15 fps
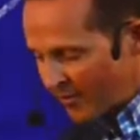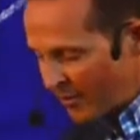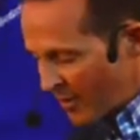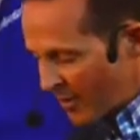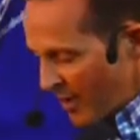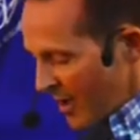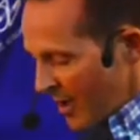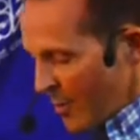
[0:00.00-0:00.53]
uh,
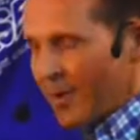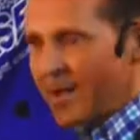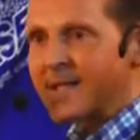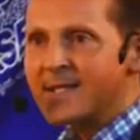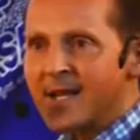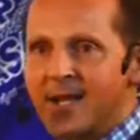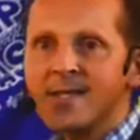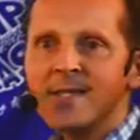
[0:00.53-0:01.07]
when
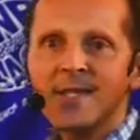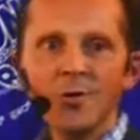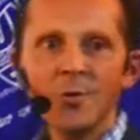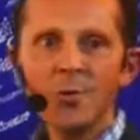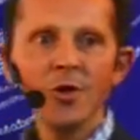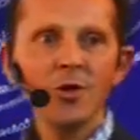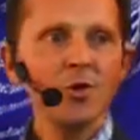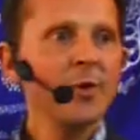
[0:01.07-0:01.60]
scientists
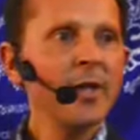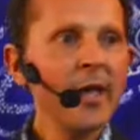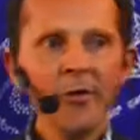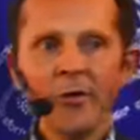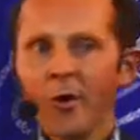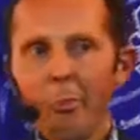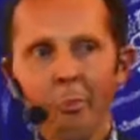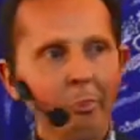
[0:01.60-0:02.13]
work
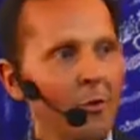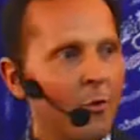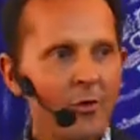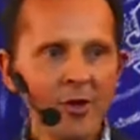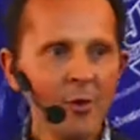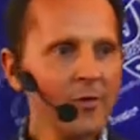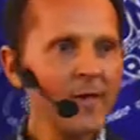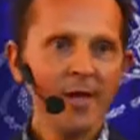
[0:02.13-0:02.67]
together, we
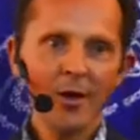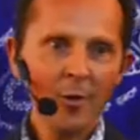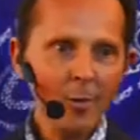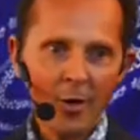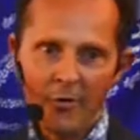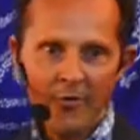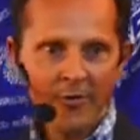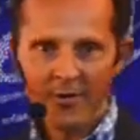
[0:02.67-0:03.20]
don't care
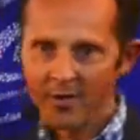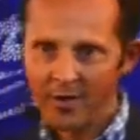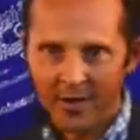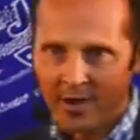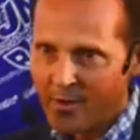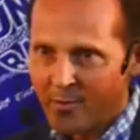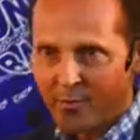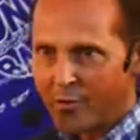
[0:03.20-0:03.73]
about uh,
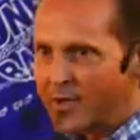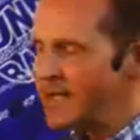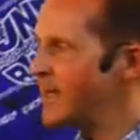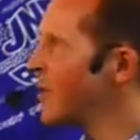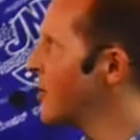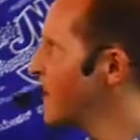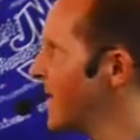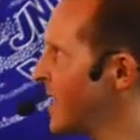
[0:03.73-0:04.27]

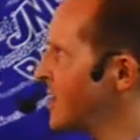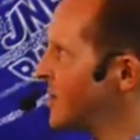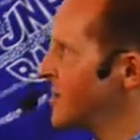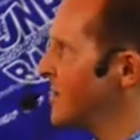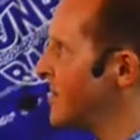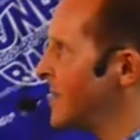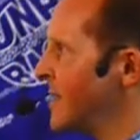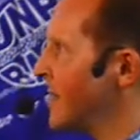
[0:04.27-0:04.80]
political
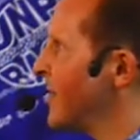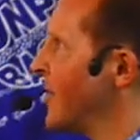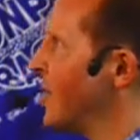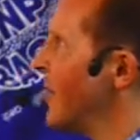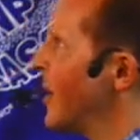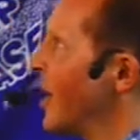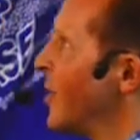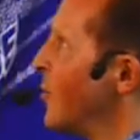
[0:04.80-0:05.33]
tensions, and
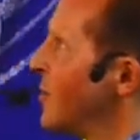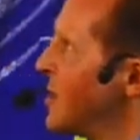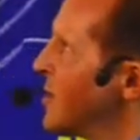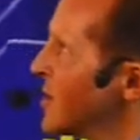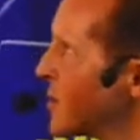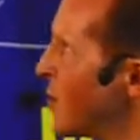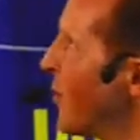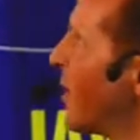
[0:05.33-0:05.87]
uh, we just